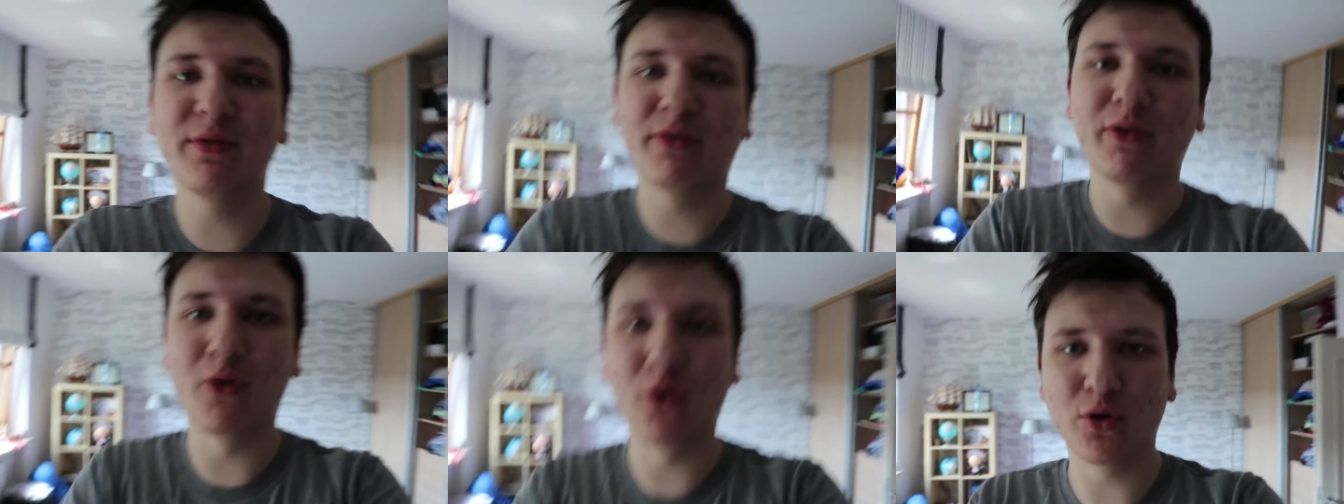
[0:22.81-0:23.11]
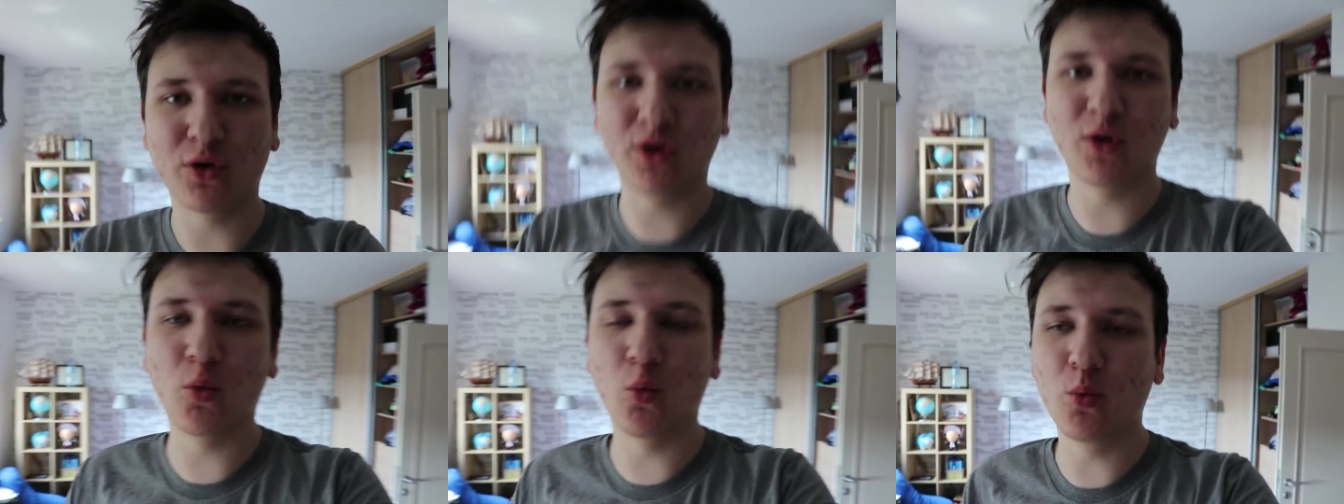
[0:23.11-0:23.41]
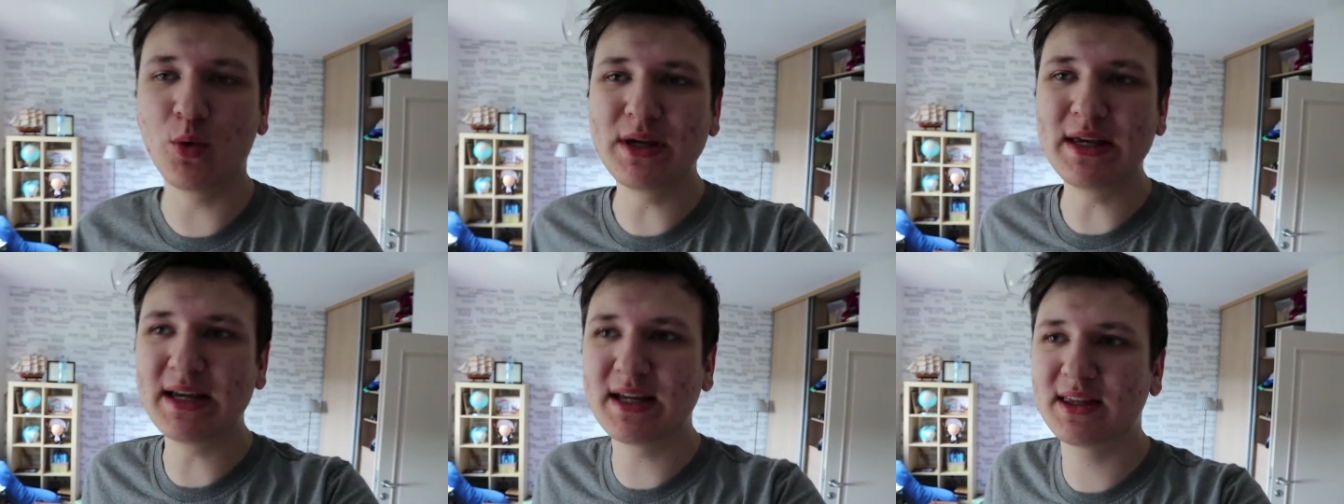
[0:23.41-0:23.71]
for a
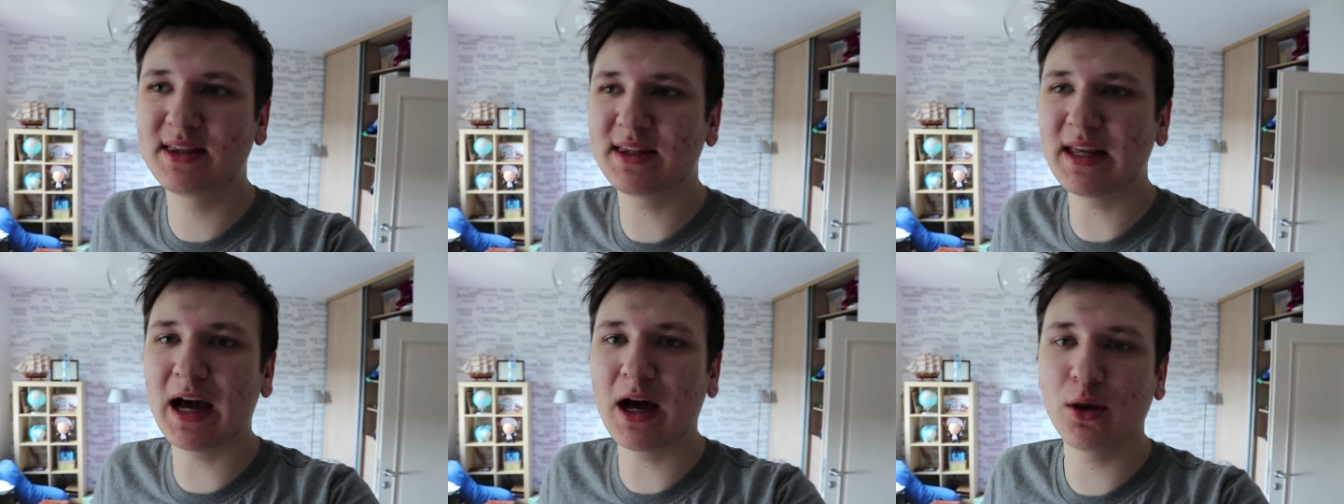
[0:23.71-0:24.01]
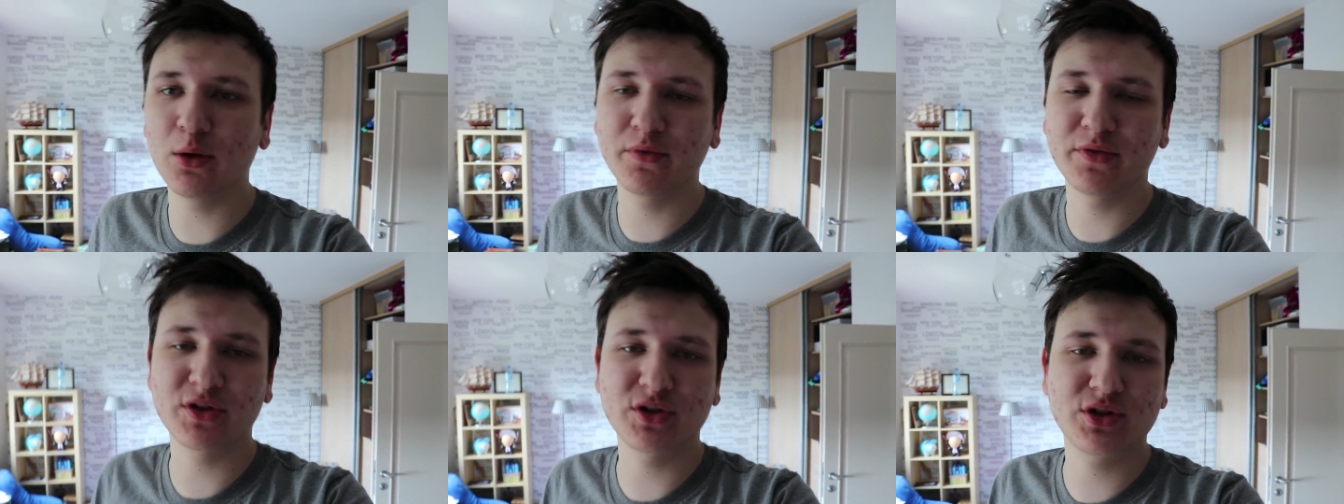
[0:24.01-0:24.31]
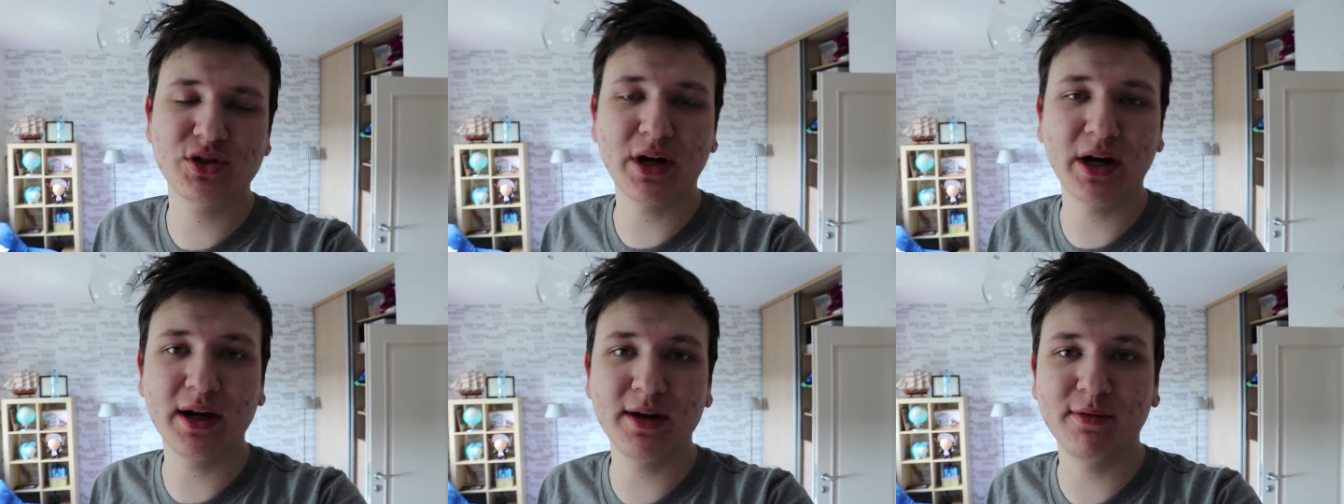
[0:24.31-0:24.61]
week, down with a
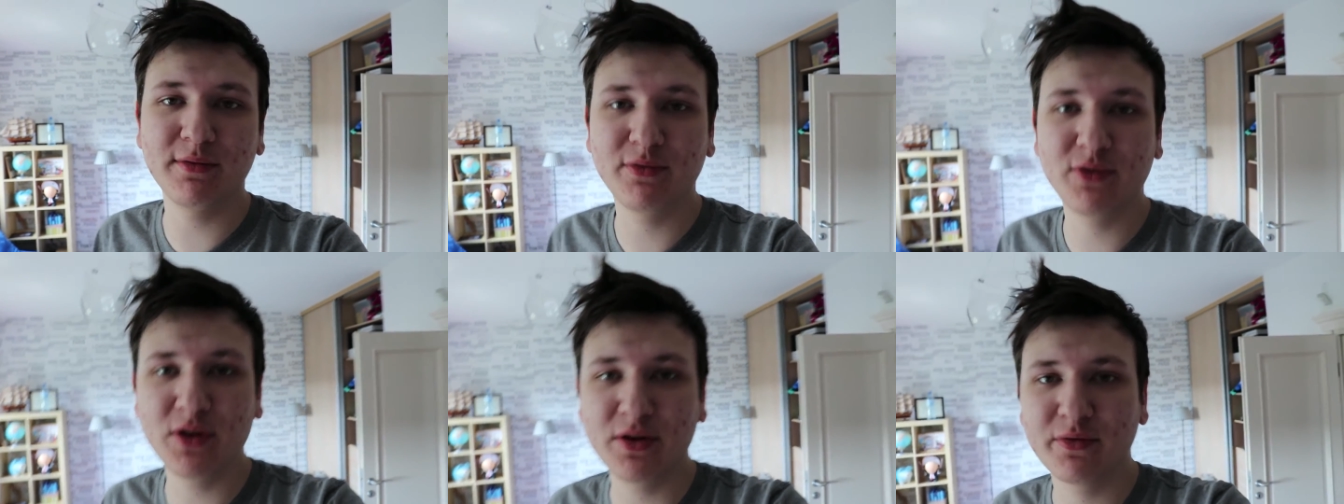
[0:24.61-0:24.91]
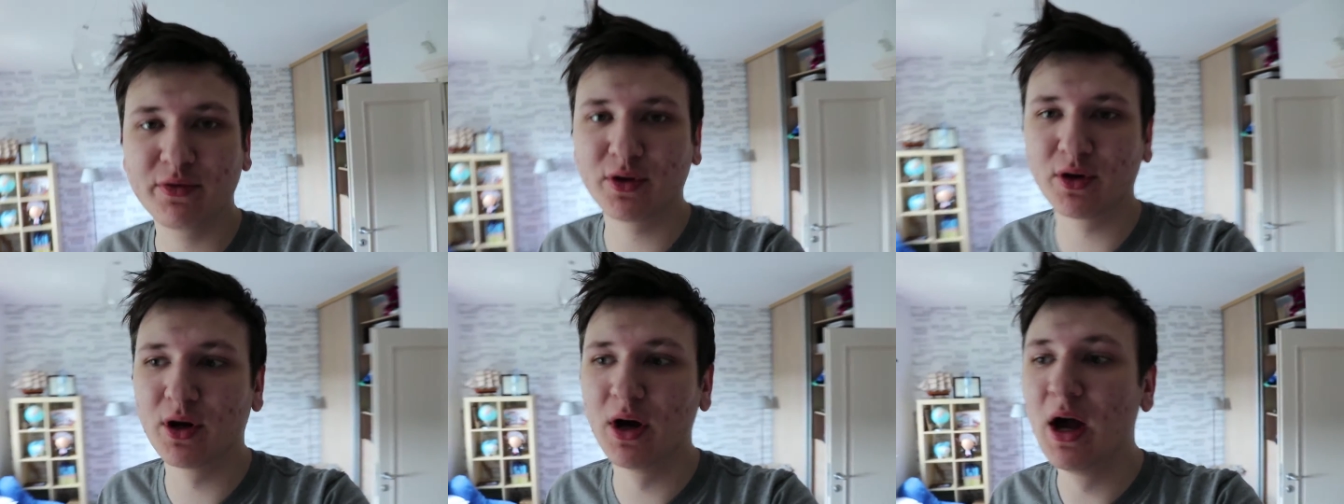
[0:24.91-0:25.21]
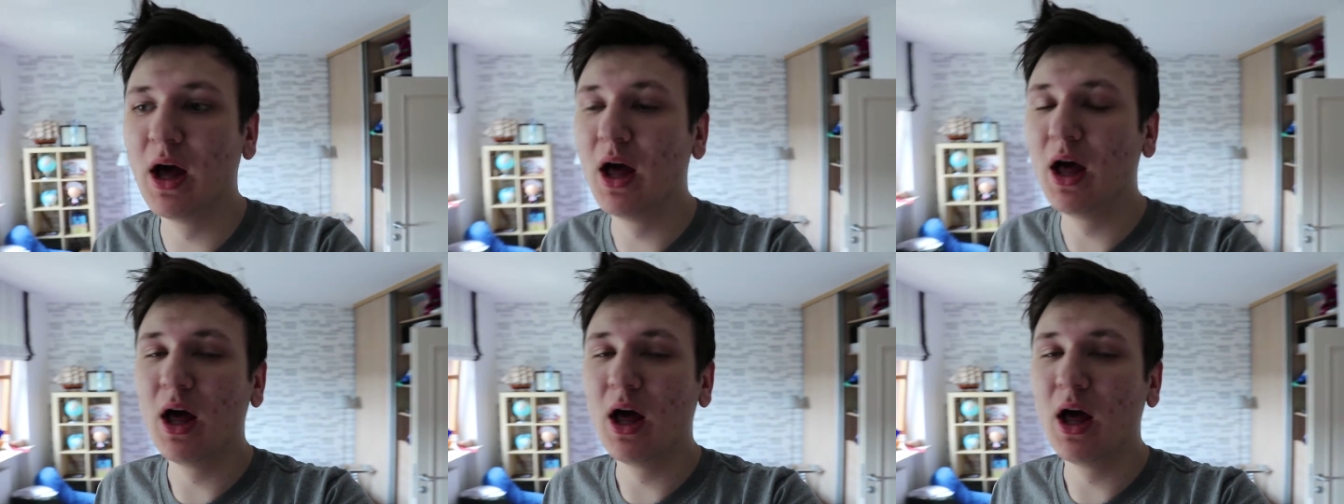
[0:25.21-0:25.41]
giant fever.